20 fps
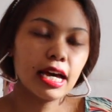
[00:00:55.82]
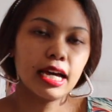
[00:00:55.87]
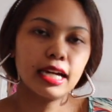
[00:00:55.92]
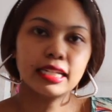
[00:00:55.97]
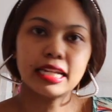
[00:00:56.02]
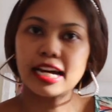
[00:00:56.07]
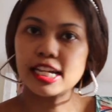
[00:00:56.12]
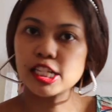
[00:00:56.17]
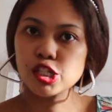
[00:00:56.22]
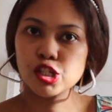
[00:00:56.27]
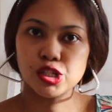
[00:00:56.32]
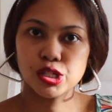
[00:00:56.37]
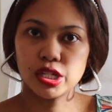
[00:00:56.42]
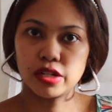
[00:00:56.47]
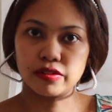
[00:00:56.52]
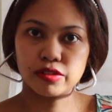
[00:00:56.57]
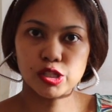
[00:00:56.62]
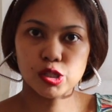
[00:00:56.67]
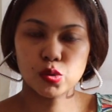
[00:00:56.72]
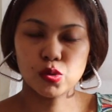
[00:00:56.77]
And ask
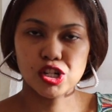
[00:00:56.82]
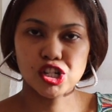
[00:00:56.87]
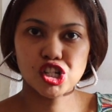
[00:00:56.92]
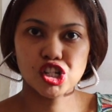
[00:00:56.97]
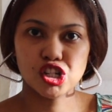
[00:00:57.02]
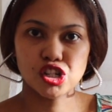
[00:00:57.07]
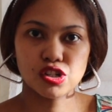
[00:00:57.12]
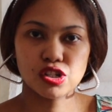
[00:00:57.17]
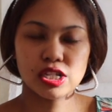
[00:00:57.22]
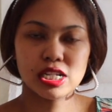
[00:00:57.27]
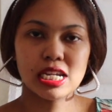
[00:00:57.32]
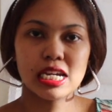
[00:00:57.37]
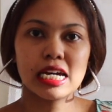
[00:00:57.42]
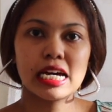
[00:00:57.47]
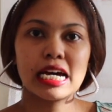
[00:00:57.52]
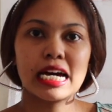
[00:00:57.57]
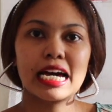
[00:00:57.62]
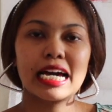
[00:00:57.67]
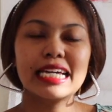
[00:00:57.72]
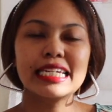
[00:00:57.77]
yourself this question:
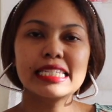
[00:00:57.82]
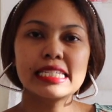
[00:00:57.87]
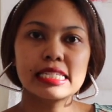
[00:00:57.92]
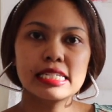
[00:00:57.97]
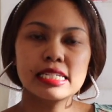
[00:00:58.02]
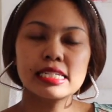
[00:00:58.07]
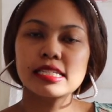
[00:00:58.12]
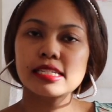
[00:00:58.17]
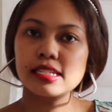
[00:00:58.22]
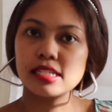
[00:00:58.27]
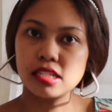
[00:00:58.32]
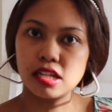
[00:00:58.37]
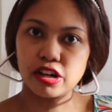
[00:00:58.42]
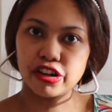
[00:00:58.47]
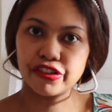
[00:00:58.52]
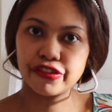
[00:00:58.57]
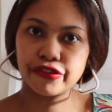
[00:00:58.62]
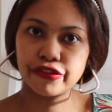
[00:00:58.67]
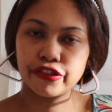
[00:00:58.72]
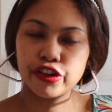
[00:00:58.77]
is this
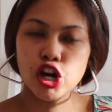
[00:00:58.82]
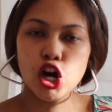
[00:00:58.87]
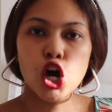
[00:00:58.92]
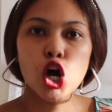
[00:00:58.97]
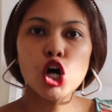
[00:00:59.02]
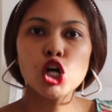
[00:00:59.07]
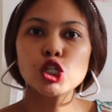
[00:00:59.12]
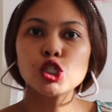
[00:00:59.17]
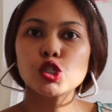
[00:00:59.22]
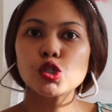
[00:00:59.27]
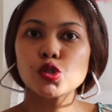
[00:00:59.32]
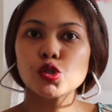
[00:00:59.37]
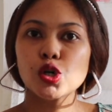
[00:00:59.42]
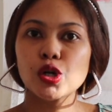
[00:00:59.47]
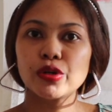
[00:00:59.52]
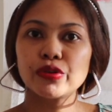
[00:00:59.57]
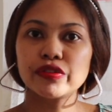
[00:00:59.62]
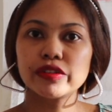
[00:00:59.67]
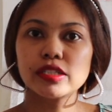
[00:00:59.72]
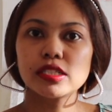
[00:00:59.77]
enough to
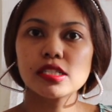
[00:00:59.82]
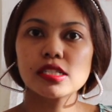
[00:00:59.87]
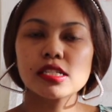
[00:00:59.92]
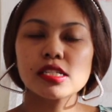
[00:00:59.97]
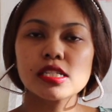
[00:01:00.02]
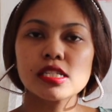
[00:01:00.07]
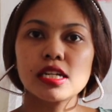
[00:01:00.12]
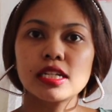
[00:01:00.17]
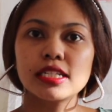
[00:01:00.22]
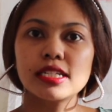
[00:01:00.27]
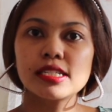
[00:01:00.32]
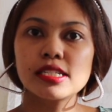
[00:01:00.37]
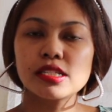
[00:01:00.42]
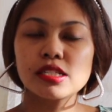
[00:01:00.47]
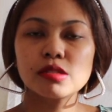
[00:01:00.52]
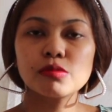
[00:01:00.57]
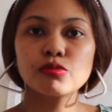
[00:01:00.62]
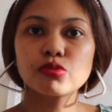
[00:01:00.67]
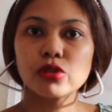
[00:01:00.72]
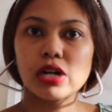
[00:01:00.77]
convince an
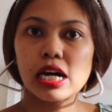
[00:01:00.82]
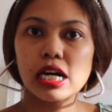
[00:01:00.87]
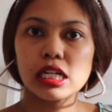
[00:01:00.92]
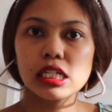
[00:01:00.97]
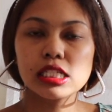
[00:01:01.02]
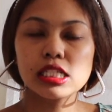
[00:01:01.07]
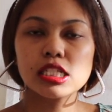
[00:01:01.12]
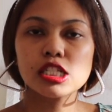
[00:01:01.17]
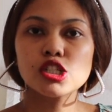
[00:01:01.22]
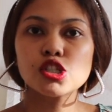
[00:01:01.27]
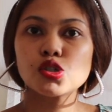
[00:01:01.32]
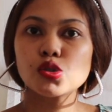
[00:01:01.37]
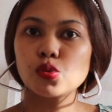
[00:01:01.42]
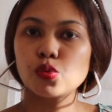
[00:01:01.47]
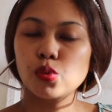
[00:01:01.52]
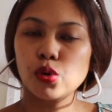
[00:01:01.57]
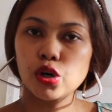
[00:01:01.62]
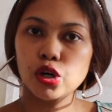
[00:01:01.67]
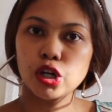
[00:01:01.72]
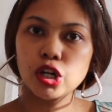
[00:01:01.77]
hesitant bride to
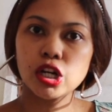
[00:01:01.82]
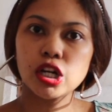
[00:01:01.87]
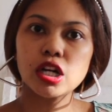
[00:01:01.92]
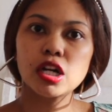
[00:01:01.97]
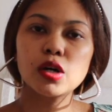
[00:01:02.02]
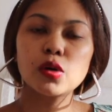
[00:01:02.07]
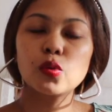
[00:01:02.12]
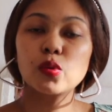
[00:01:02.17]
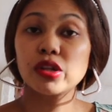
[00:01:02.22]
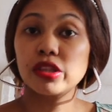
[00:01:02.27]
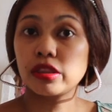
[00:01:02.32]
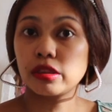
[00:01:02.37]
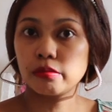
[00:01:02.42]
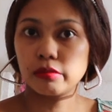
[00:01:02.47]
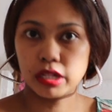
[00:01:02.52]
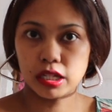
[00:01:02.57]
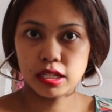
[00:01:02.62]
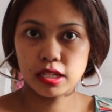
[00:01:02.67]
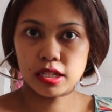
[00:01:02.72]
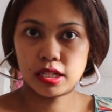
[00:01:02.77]
work with
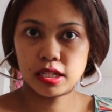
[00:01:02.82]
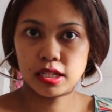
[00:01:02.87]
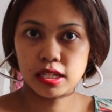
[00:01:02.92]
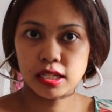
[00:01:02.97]
me?